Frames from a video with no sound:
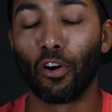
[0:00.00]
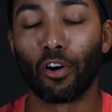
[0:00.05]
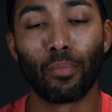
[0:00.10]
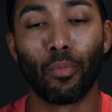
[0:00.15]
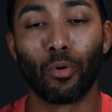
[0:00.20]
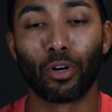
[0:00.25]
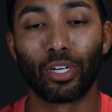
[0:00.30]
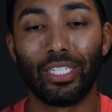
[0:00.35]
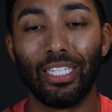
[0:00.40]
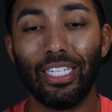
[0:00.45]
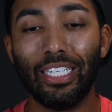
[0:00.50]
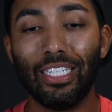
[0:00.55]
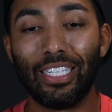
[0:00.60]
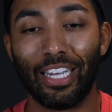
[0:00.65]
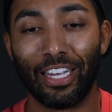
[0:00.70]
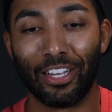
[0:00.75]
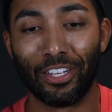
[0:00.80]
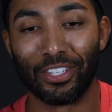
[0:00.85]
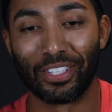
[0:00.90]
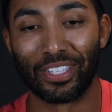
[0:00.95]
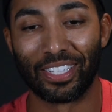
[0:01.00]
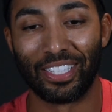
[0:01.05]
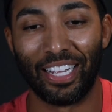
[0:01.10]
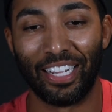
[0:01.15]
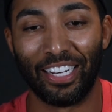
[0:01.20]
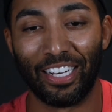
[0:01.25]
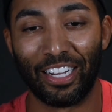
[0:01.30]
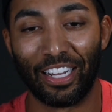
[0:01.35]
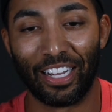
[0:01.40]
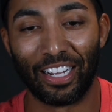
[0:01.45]
And there's far more
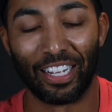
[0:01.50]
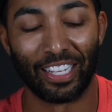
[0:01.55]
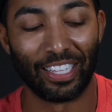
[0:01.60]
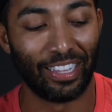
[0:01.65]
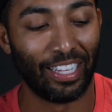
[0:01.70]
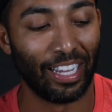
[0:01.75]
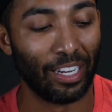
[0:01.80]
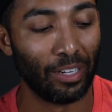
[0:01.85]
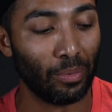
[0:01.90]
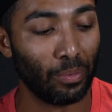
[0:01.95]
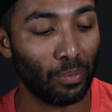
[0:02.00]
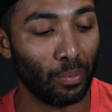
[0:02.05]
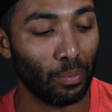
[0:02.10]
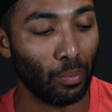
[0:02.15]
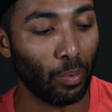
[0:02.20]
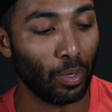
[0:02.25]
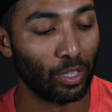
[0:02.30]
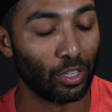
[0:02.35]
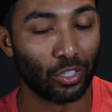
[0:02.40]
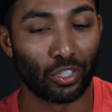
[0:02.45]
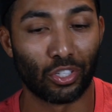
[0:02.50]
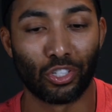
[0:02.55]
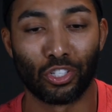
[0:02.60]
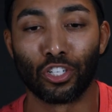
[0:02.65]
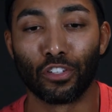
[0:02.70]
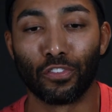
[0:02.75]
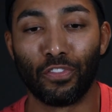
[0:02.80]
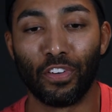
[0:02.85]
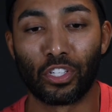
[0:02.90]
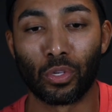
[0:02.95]
details than what
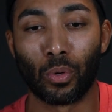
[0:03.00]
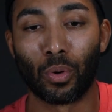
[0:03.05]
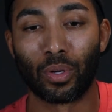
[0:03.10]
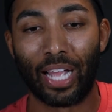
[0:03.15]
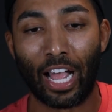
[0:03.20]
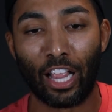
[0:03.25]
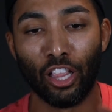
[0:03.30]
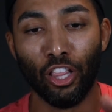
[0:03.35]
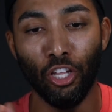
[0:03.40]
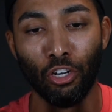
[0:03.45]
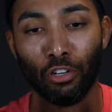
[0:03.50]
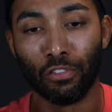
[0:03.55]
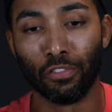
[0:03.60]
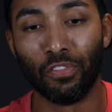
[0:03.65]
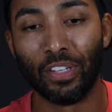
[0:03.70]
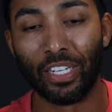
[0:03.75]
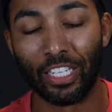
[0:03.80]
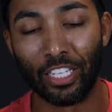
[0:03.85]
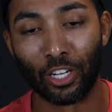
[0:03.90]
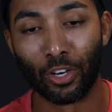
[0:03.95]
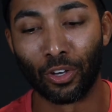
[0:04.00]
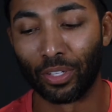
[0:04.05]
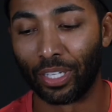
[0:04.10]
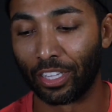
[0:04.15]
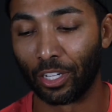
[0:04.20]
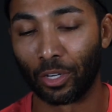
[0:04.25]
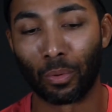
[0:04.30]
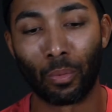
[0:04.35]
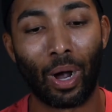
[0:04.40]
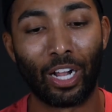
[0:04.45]
the surface or that little
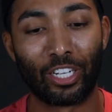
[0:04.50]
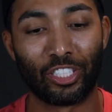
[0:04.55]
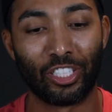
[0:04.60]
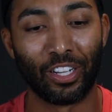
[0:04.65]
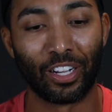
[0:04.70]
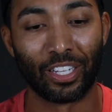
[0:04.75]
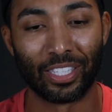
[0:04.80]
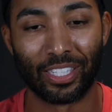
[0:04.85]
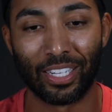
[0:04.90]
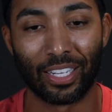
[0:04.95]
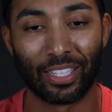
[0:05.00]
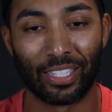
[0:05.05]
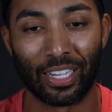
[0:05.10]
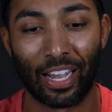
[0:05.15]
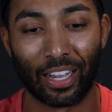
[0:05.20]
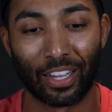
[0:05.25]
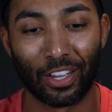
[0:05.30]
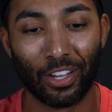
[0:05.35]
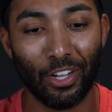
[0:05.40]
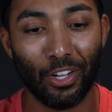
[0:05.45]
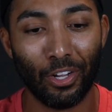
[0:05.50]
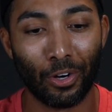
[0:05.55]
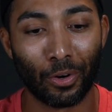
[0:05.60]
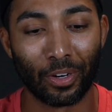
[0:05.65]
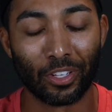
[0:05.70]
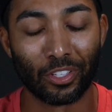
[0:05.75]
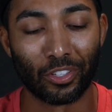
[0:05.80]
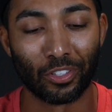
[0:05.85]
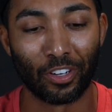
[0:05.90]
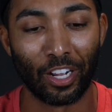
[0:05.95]
video that they're watching on TikTok
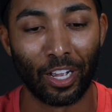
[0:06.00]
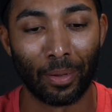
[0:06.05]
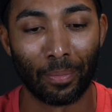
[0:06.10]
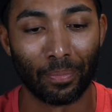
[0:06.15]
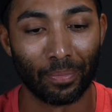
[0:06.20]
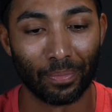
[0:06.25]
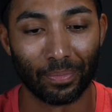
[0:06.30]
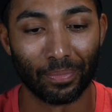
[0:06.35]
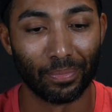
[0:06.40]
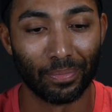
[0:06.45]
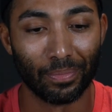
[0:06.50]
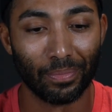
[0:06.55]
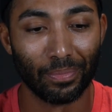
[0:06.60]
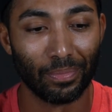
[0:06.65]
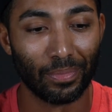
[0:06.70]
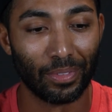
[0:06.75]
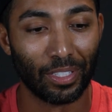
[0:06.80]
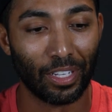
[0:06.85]
or Instagram